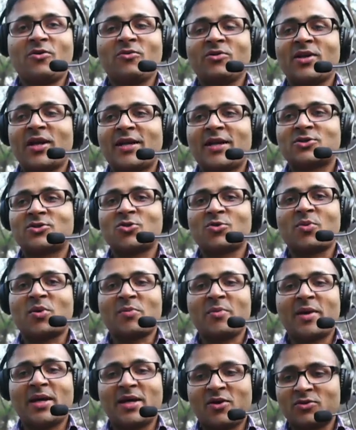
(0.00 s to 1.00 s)
like
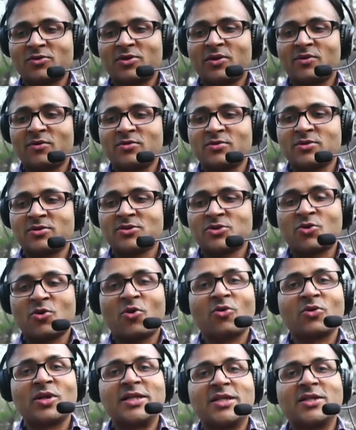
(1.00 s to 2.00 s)
Superman or the strong
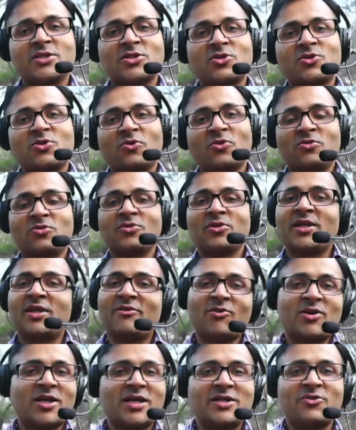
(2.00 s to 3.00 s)
leaders do in our
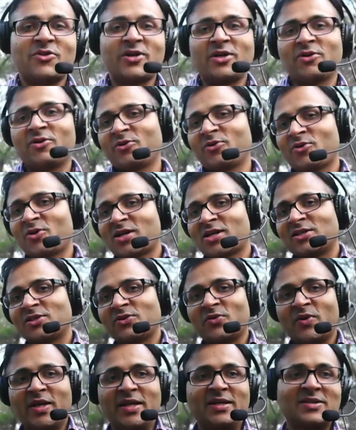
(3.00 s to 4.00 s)
country or your
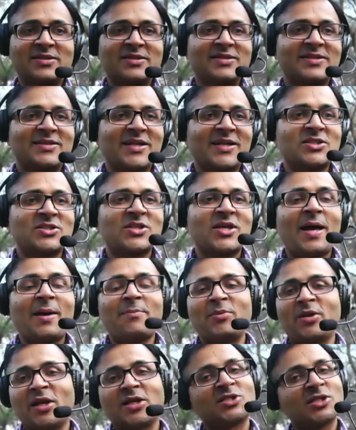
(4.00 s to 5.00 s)
country. Next,
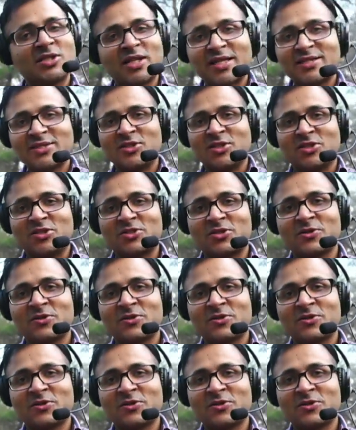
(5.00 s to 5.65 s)
happiness. It exists.